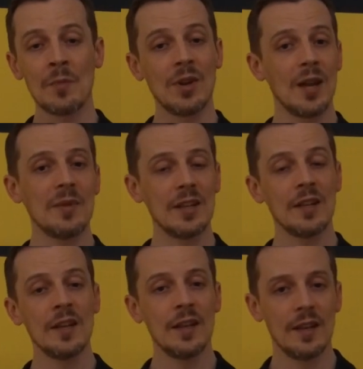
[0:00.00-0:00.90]
But I mean,
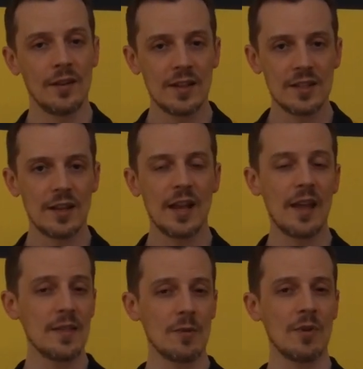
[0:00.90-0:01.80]
in hindsight,
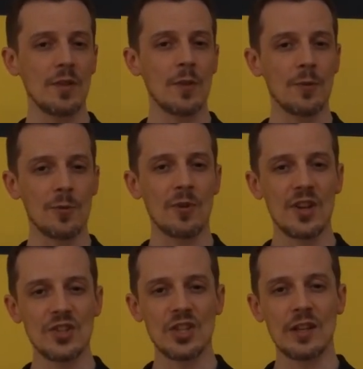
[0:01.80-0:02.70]
had they run the Thor
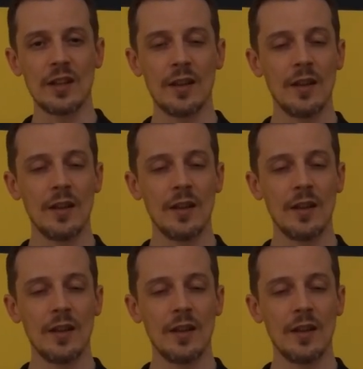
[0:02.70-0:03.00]
engine,